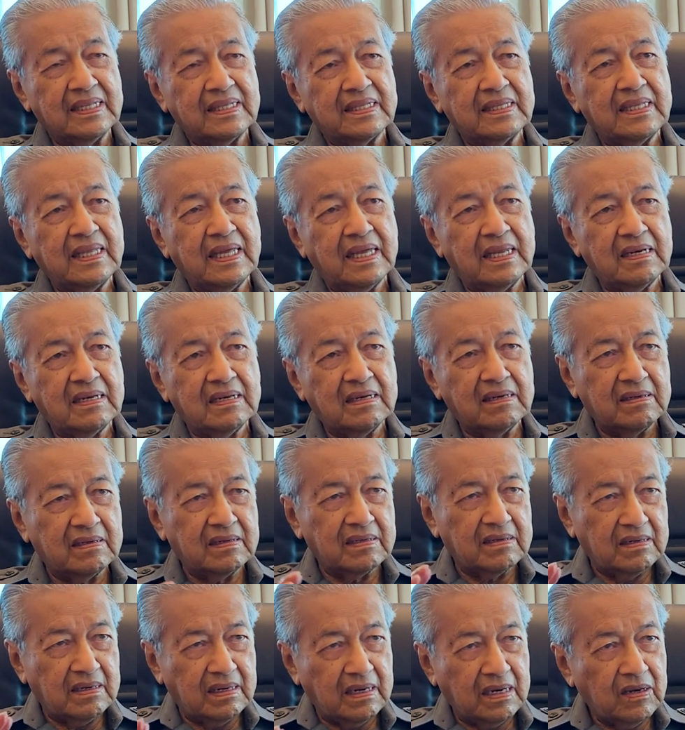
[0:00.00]
then
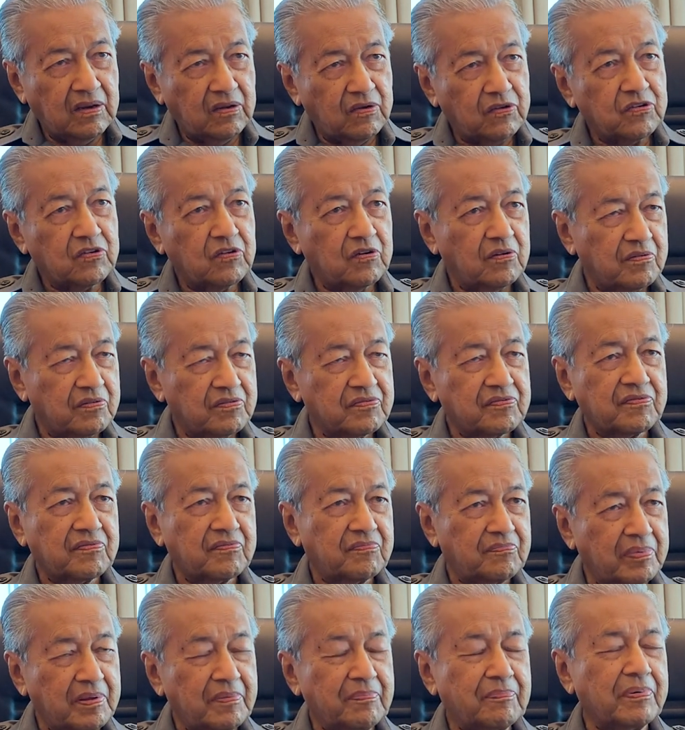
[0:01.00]
a lot of
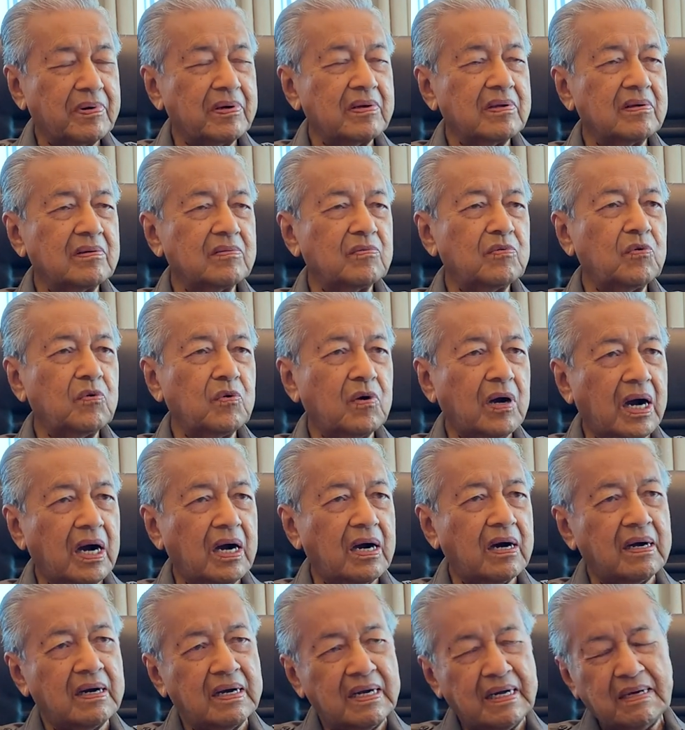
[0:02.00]
people who
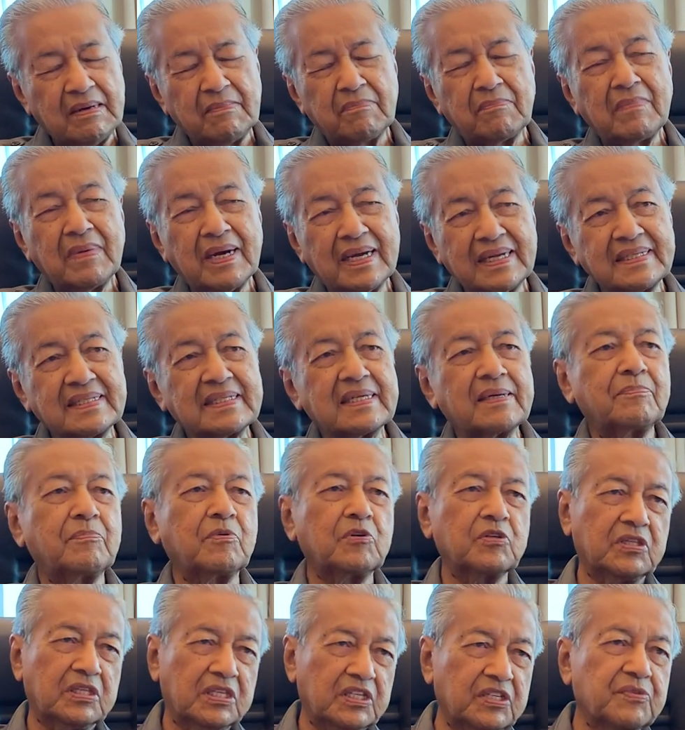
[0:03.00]
are my
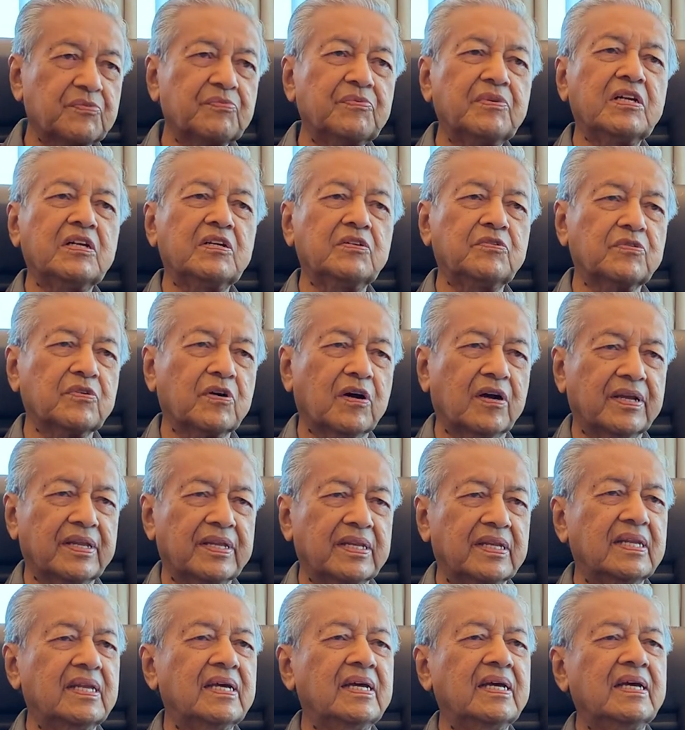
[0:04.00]
supporters will join.